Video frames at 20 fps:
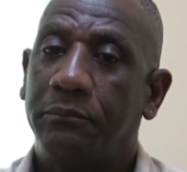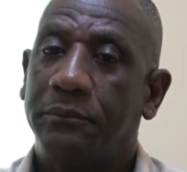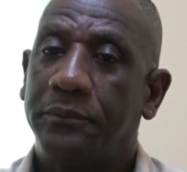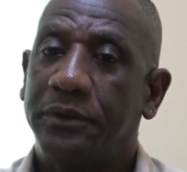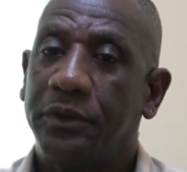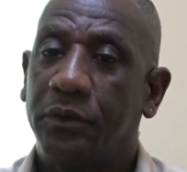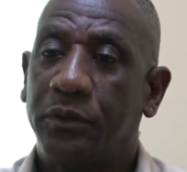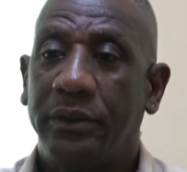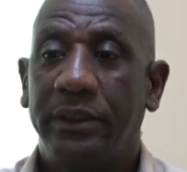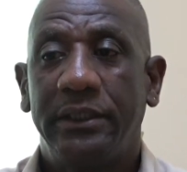
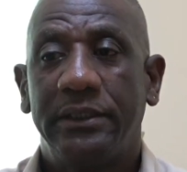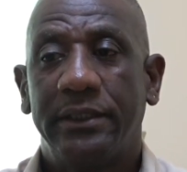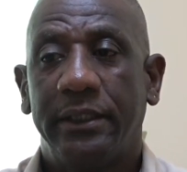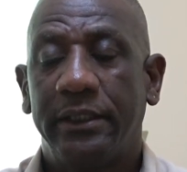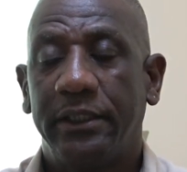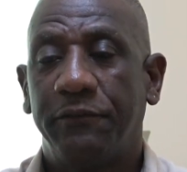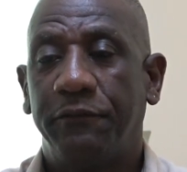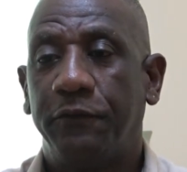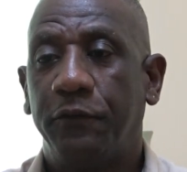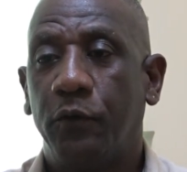So these are
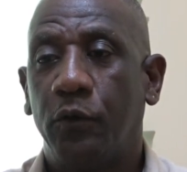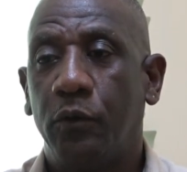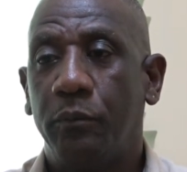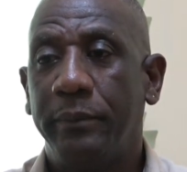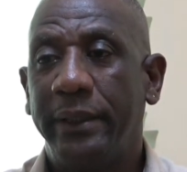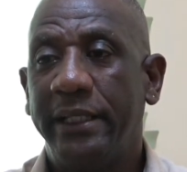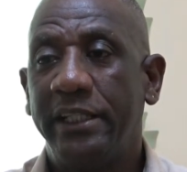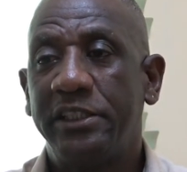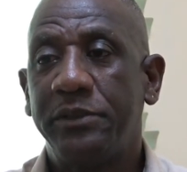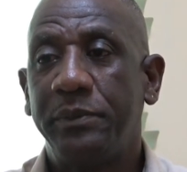the four
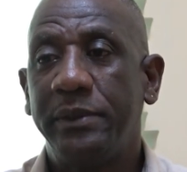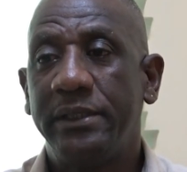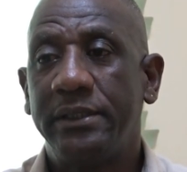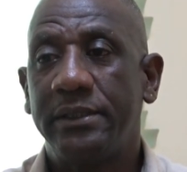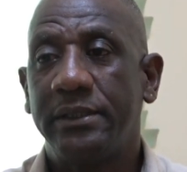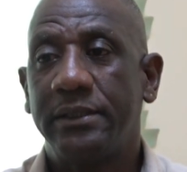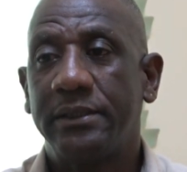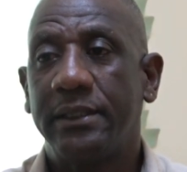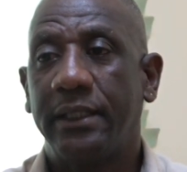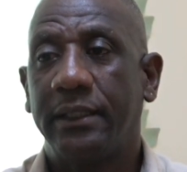main
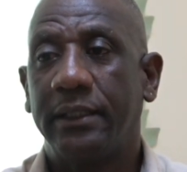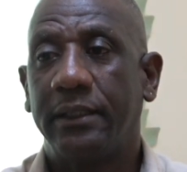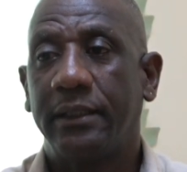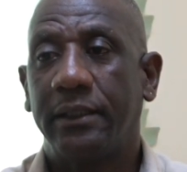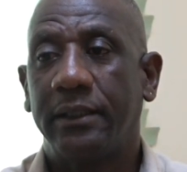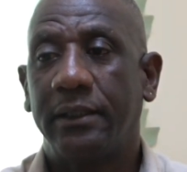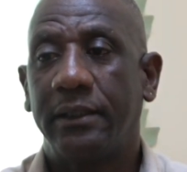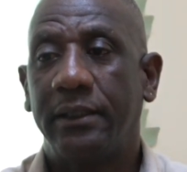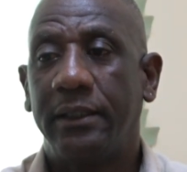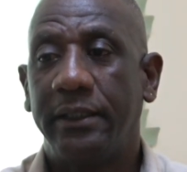species that
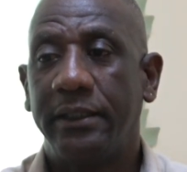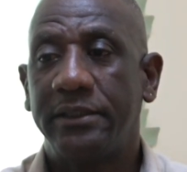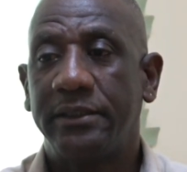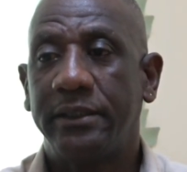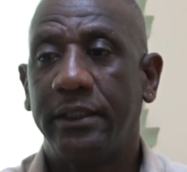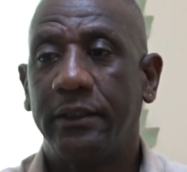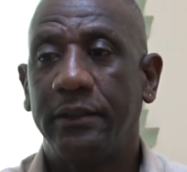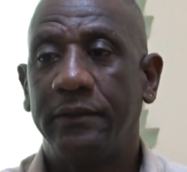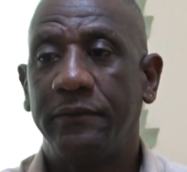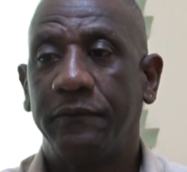are
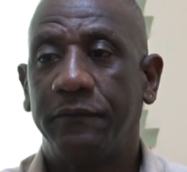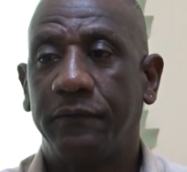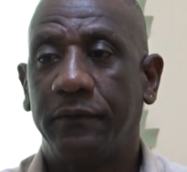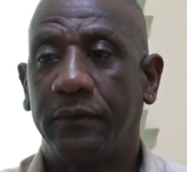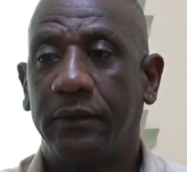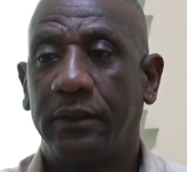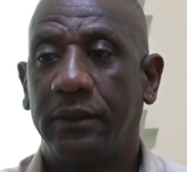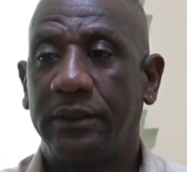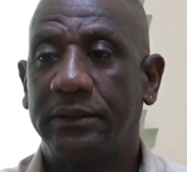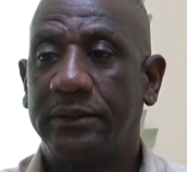listed
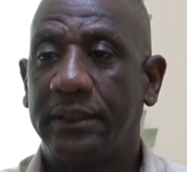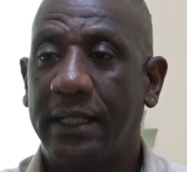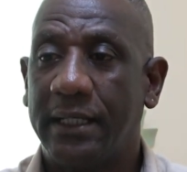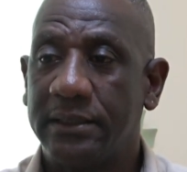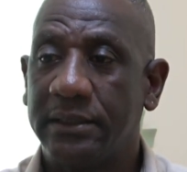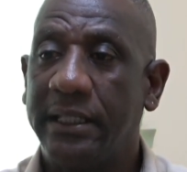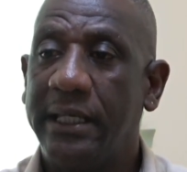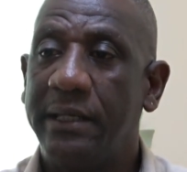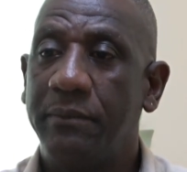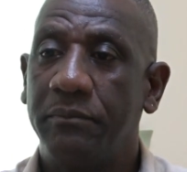for us
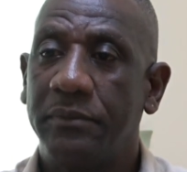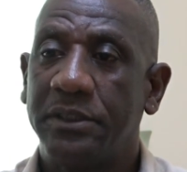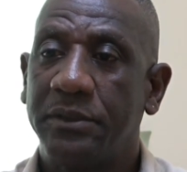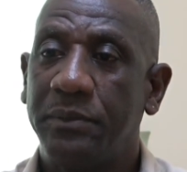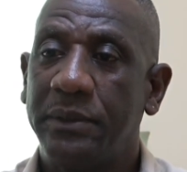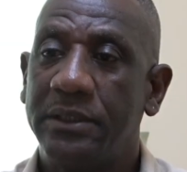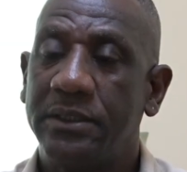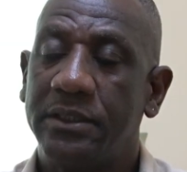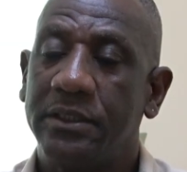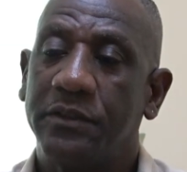as game
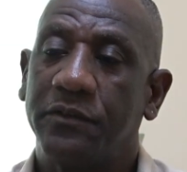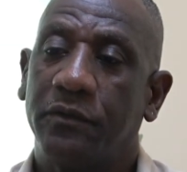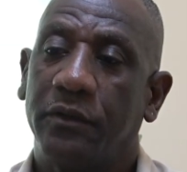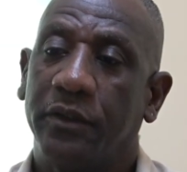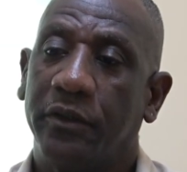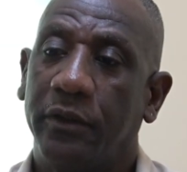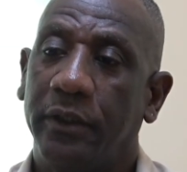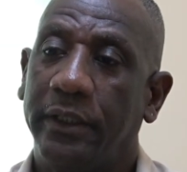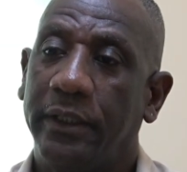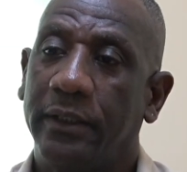species for
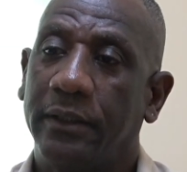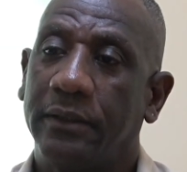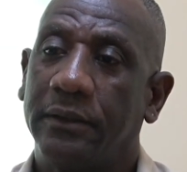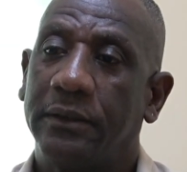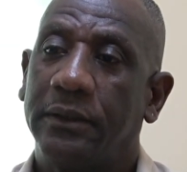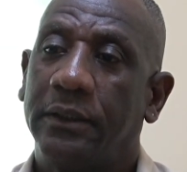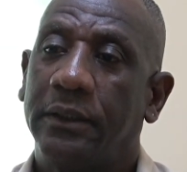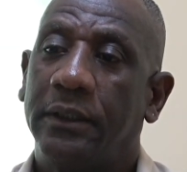Grenada.